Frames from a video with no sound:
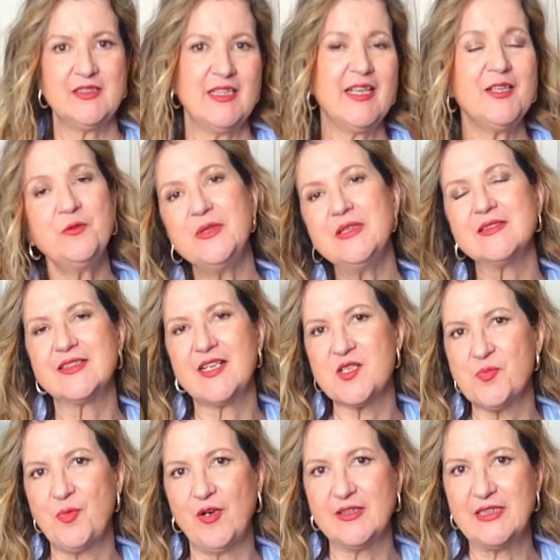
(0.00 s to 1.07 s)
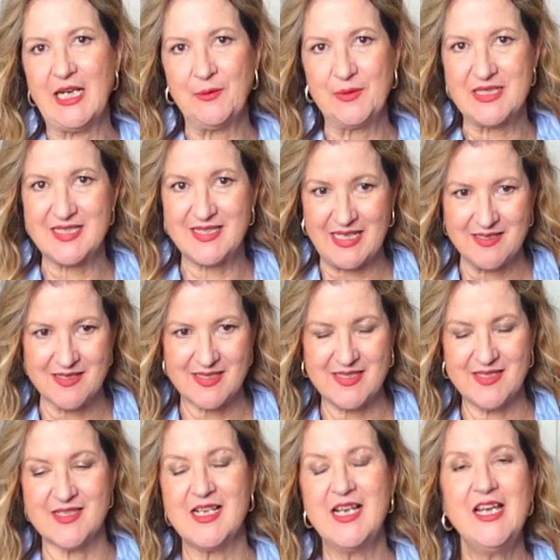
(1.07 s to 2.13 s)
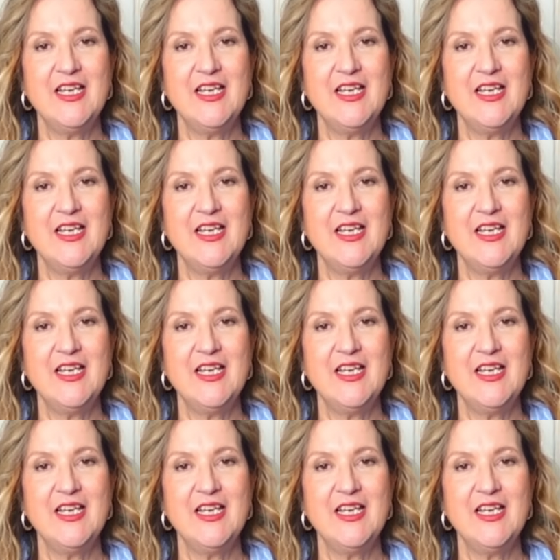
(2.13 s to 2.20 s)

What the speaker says: and will transport our senses